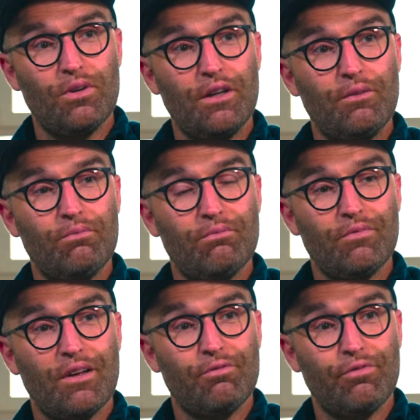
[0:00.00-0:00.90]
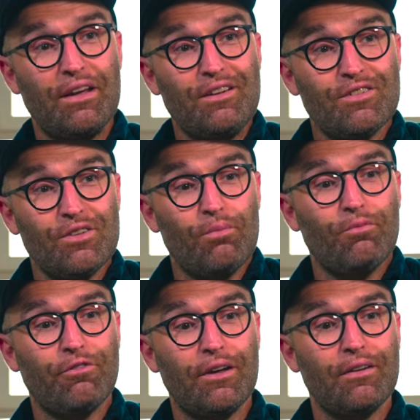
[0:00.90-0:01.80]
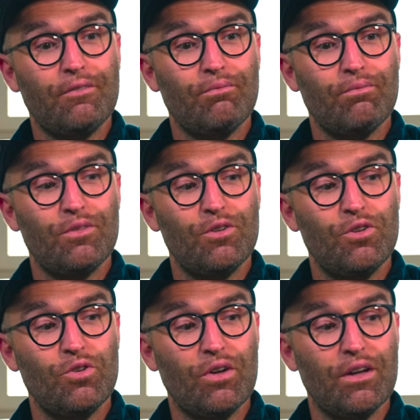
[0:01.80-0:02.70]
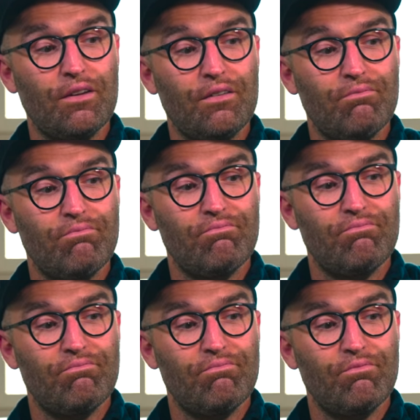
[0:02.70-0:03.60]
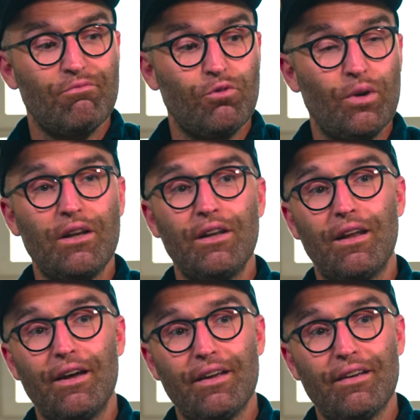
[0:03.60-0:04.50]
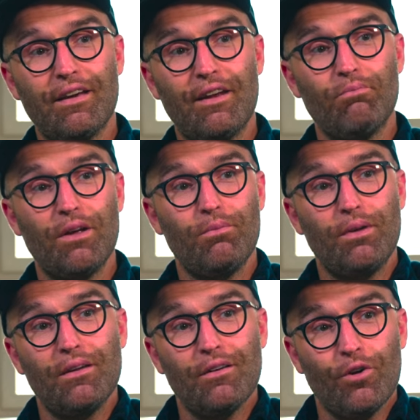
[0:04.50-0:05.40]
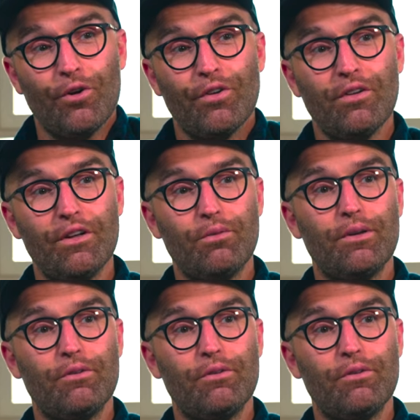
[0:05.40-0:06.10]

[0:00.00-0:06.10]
really, I think, something you can really like and maybe learn a little